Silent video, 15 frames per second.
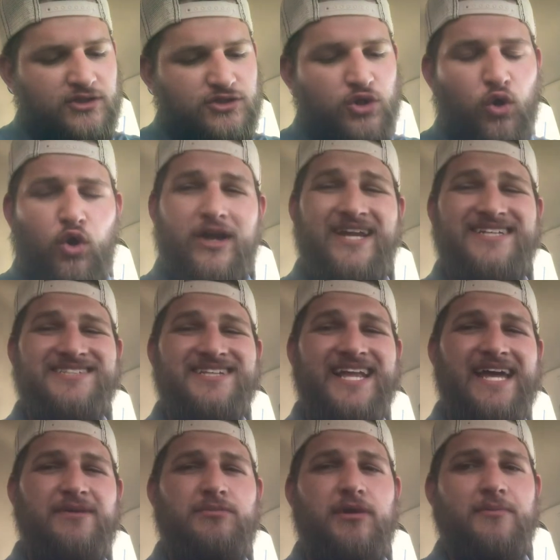tore his
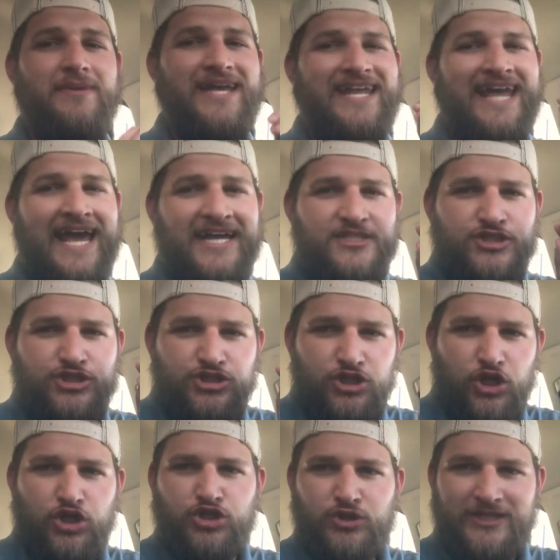labrum and had
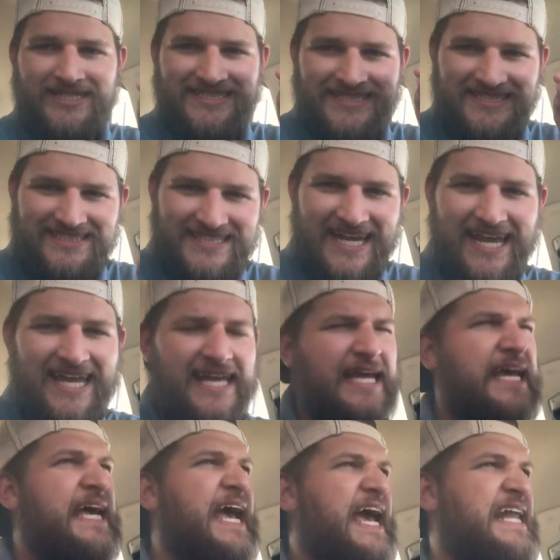surgery today
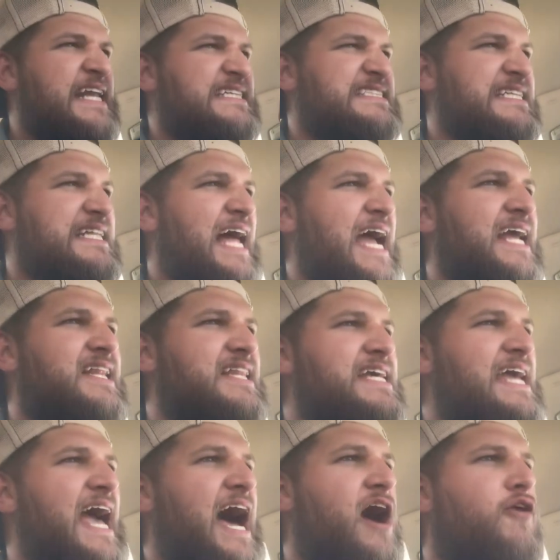and is
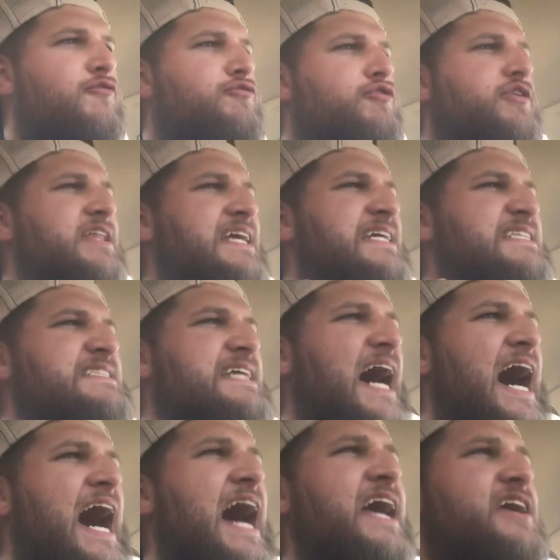likely out for the
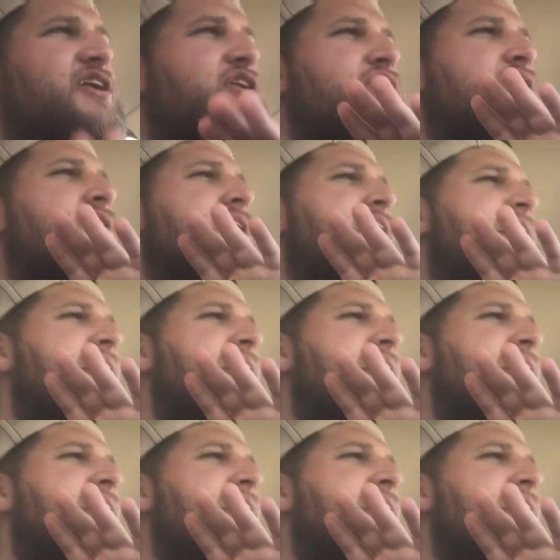entire